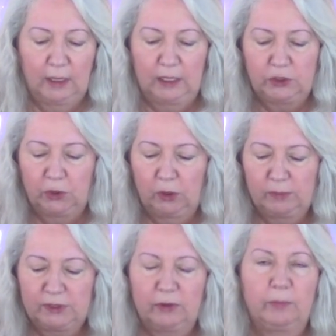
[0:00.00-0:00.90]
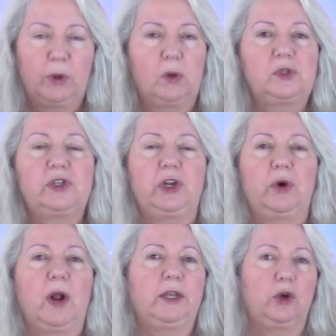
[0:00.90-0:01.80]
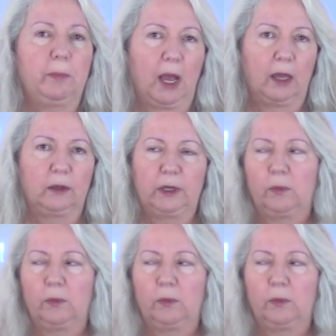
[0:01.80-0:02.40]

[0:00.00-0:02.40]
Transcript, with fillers: in terms of the post cure on your model.